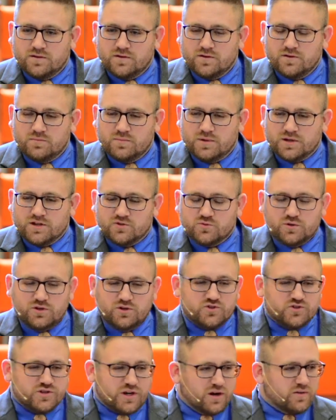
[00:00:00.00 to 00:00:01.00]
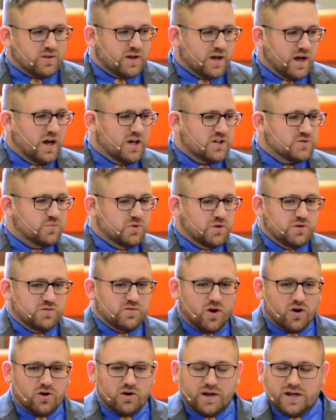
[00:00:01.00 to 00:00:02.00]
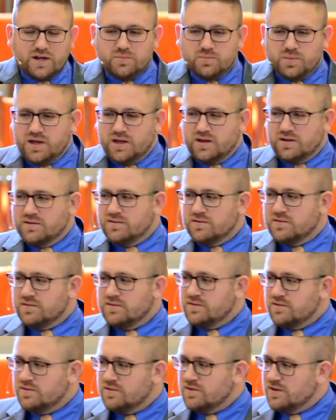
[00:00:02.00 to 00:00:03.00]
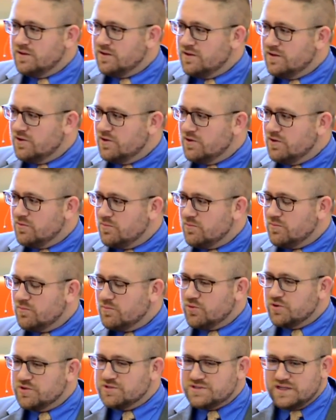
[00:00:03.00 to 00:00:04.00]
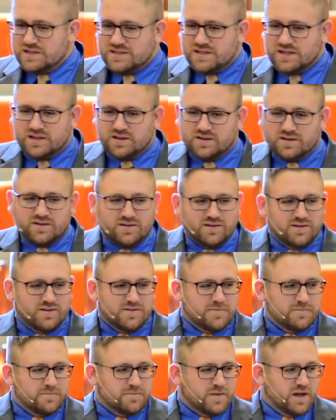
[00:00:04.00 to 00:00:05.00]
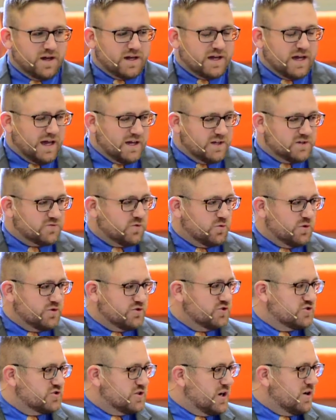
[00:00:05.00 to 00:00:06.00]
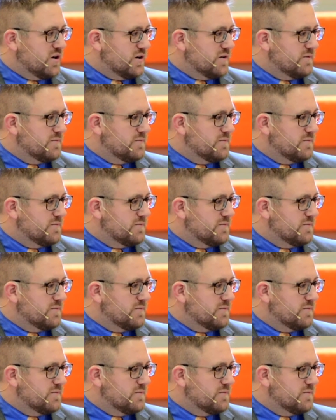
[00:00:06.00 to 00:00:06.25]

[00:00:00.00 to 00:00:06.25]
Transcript: Because when you share the gospel, you've already been presenting a case for what you're sharing.